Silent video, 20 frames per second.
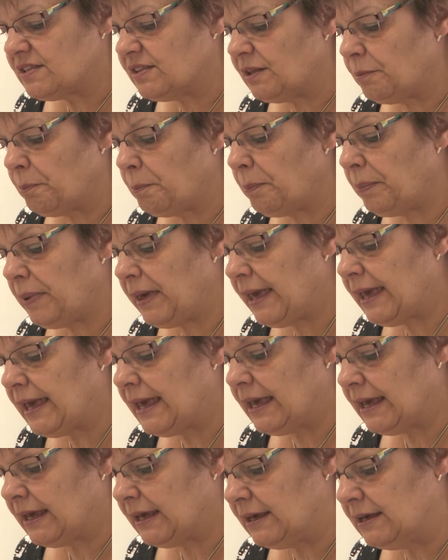the
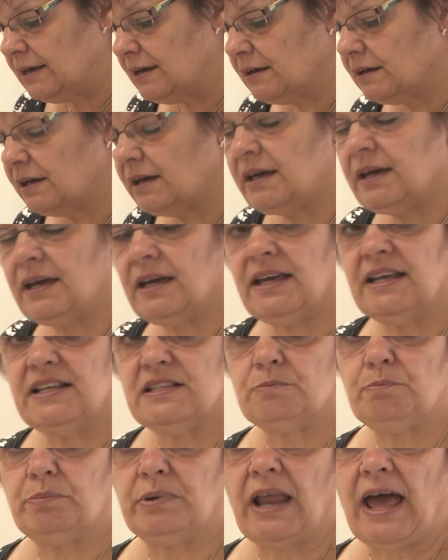P is
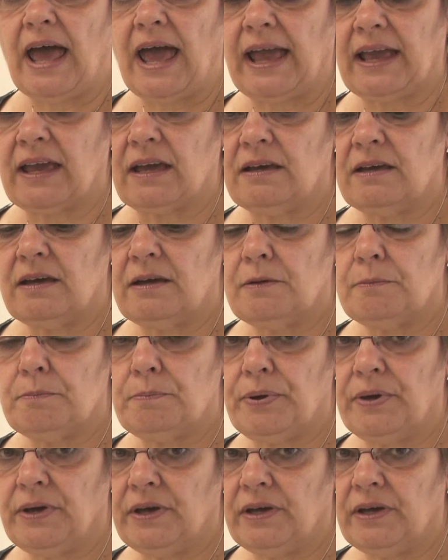black, P.